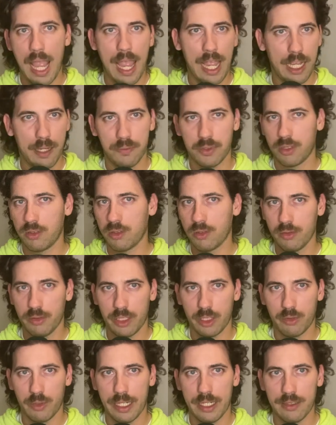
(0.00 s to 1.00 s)

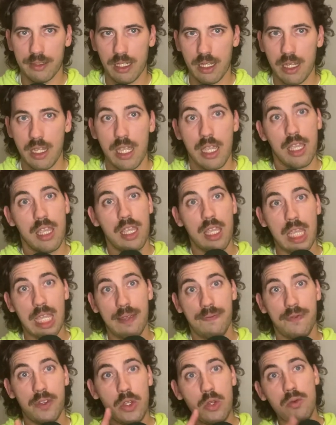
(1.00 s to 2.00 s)
absolutely crazy.
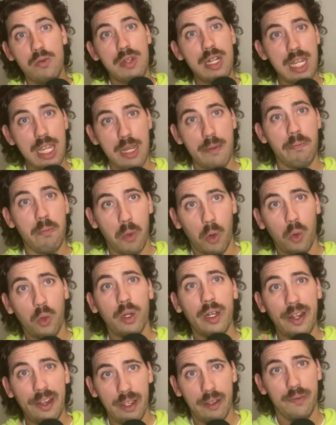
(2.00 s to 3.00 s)
If you need
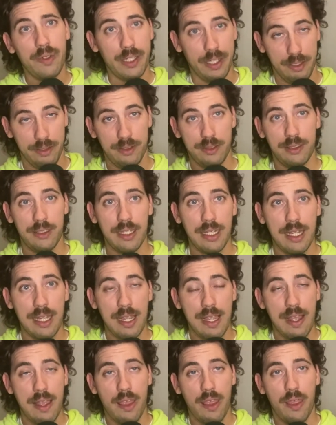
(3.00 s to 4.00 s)
more evidence
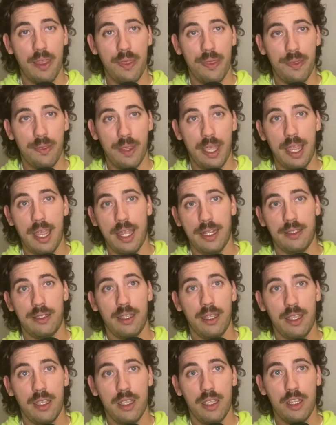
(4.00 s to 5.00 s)

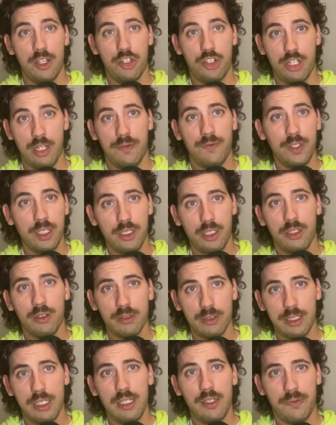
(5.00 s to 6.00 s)
that shifting
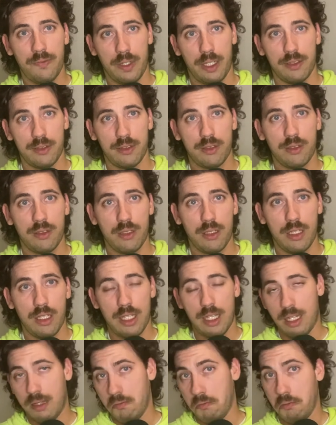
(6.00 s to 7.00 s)
your defense
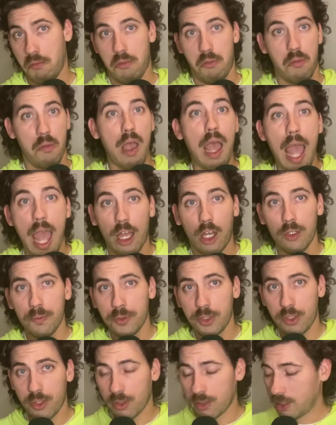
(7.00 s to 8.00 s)

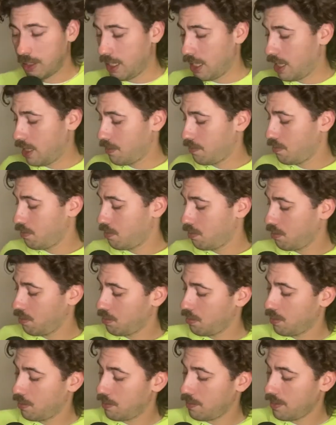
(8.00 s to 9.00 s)
helps your team,
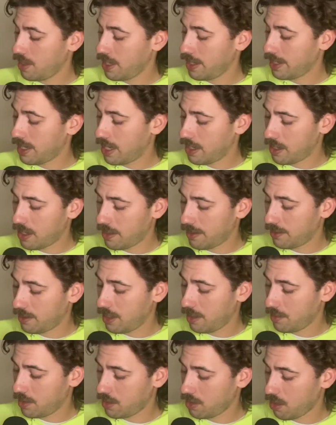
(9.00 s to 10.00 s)
I got another
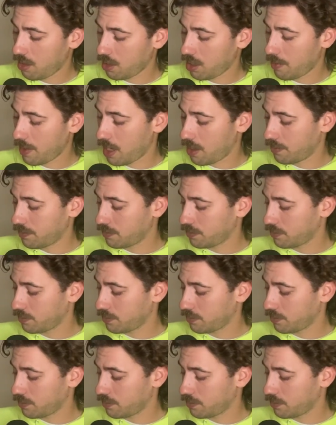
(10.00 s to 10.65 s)
team to talk about.